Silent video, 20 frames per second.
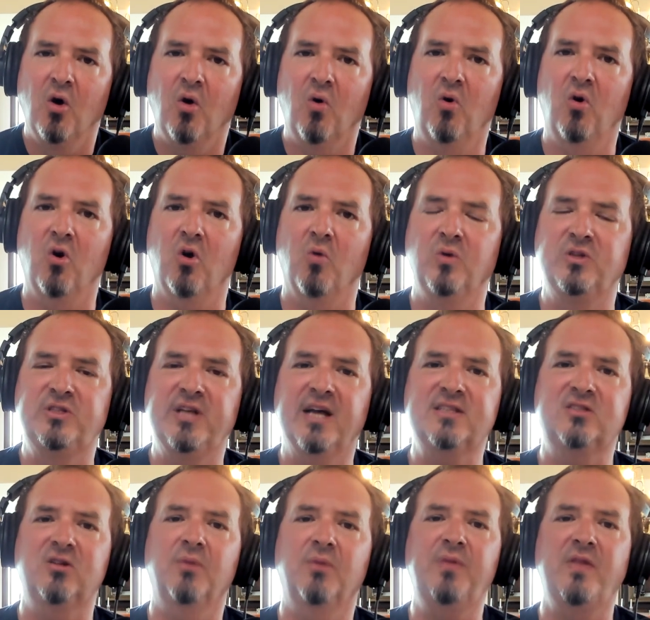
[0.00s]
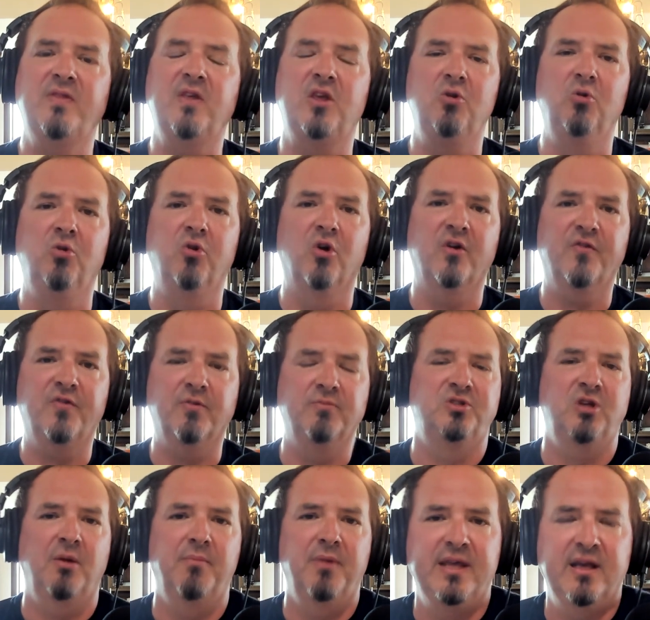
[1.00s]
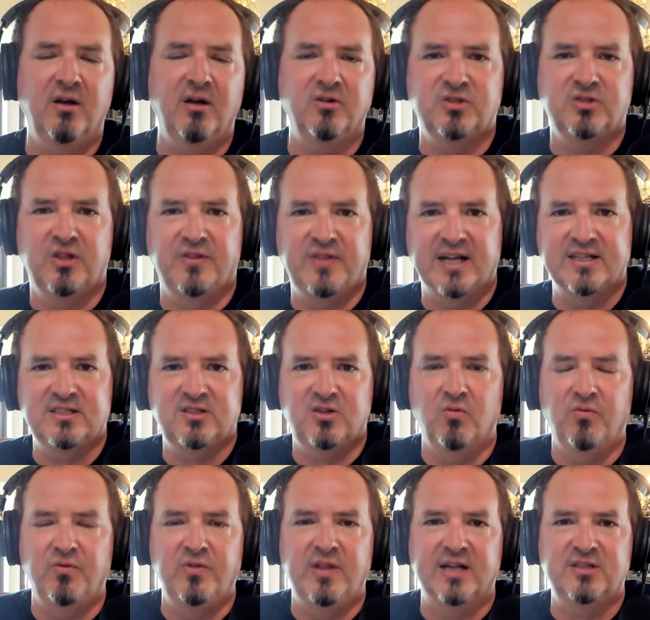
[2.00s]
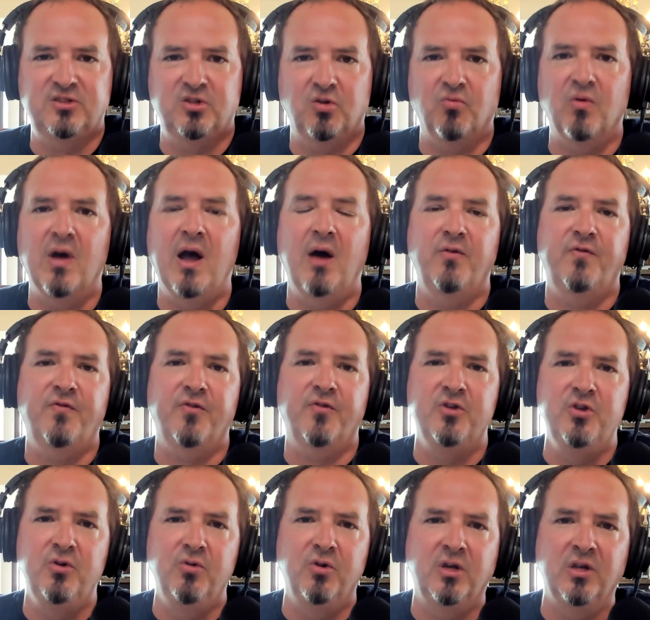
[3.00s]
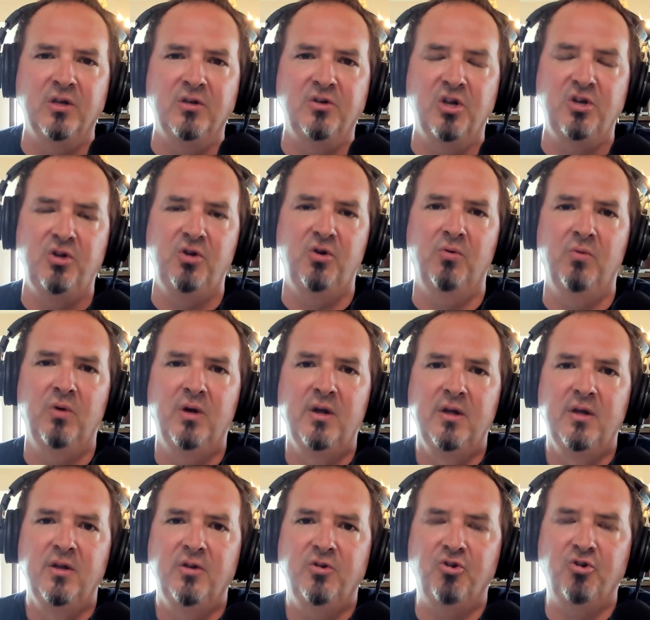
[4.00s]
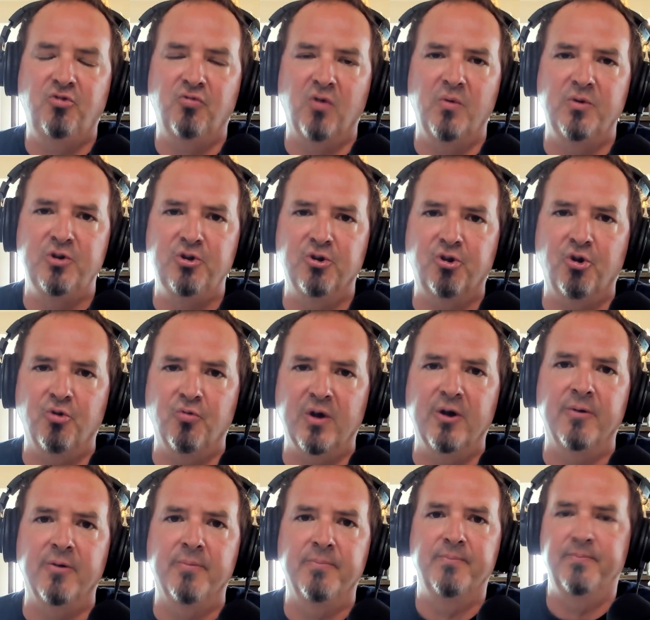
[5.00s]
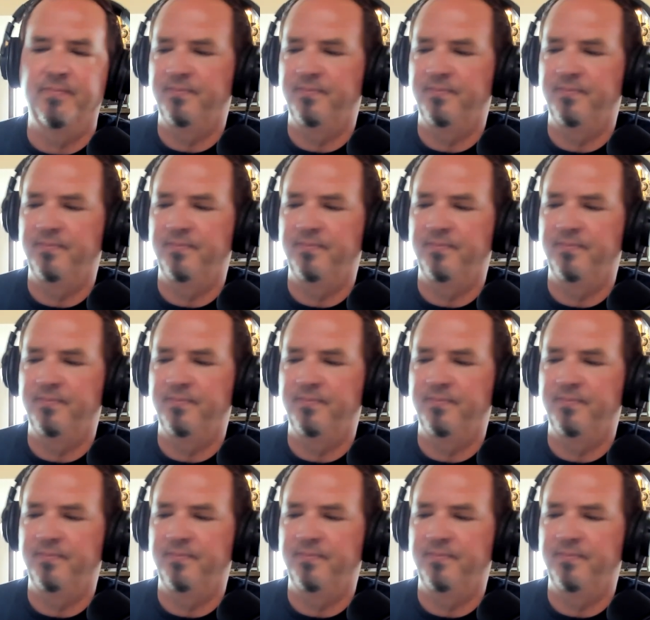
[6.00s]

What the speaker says: Or was that something that you learned from somebody else, that's the route for you to continue to grow in your career?